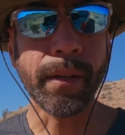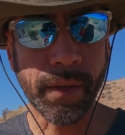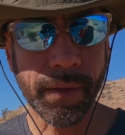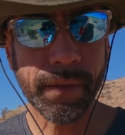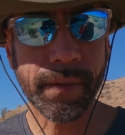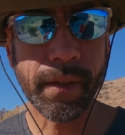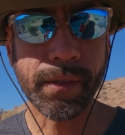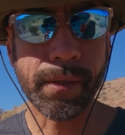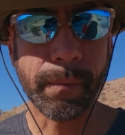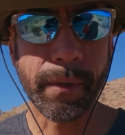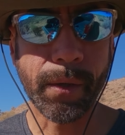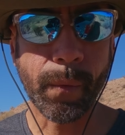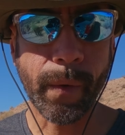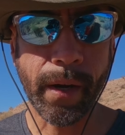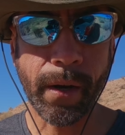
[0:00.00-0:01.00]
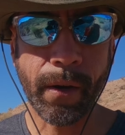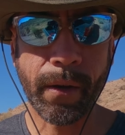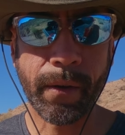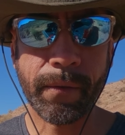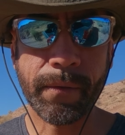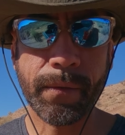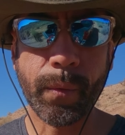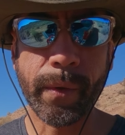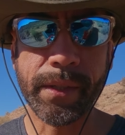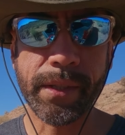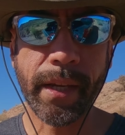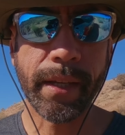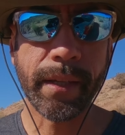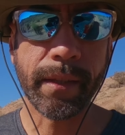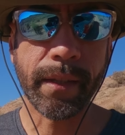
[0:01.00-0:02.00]
Another thing to be aware of when
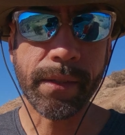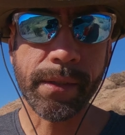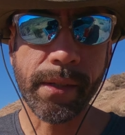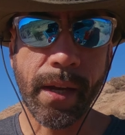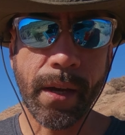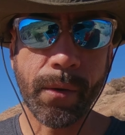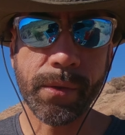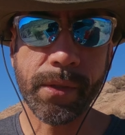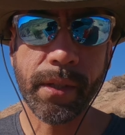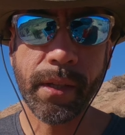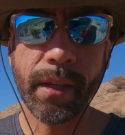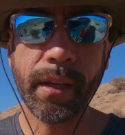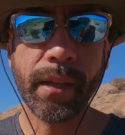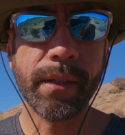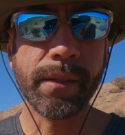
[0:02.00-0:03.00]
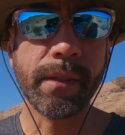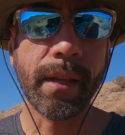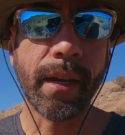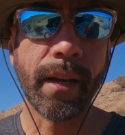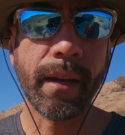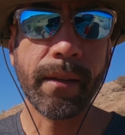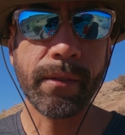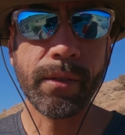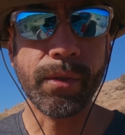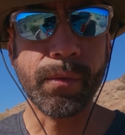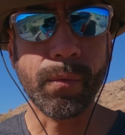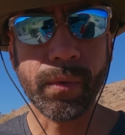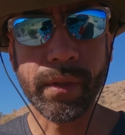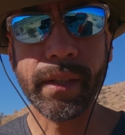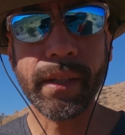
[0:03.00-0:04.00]
taking this out is that you
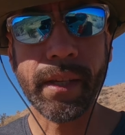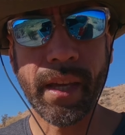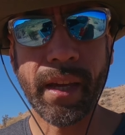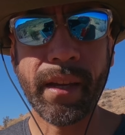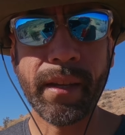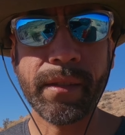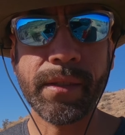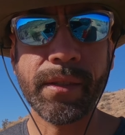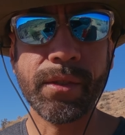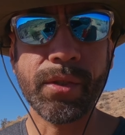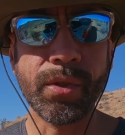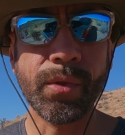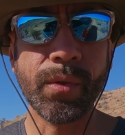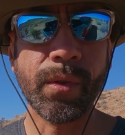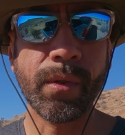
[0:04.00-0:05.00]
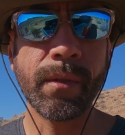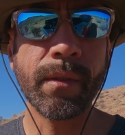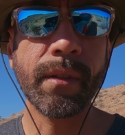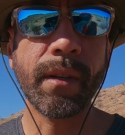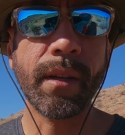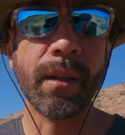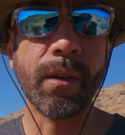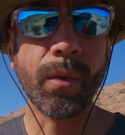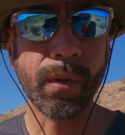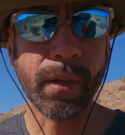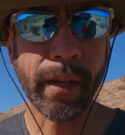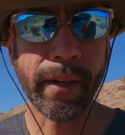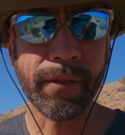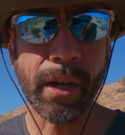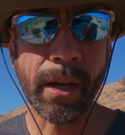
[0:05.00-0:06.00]
really can't do a whole
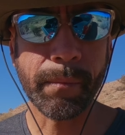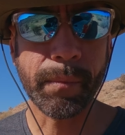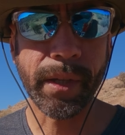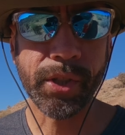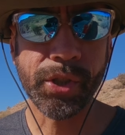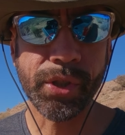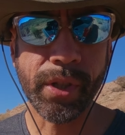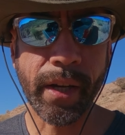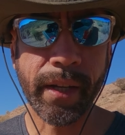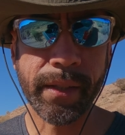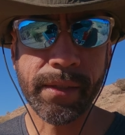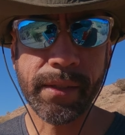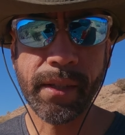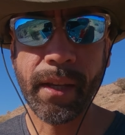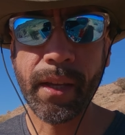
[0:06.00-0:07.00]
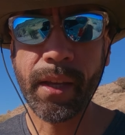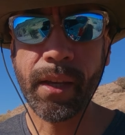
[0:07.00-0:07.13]
lot of complex shots